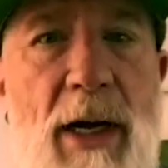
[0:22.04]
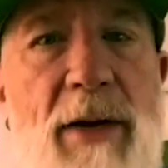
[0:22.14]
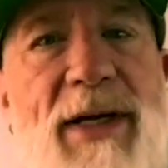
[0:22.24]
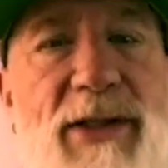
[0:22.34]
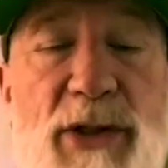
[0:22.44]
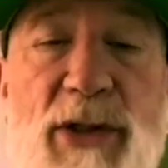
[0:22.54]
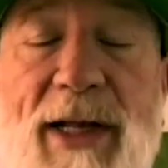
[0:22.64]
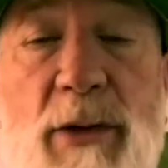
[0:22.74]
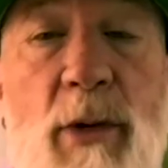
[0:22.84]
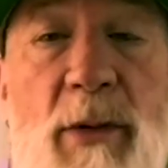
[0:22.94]
that's
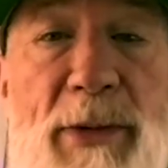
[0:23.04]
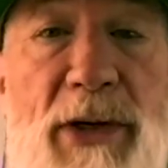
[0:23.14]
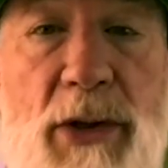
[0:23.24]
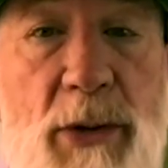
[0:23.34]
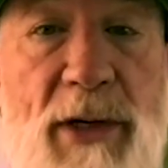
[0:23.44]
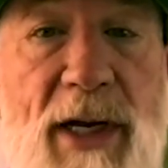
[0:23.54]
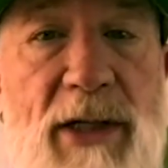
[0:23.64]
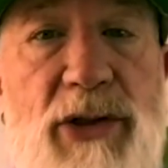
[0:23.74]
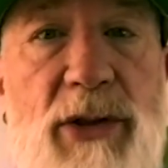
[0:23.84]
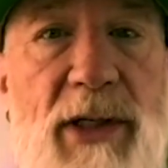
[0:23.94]
exactly what we've been doing,
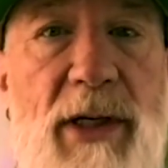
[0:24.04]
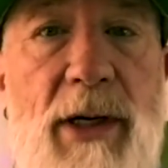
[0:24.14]
actually.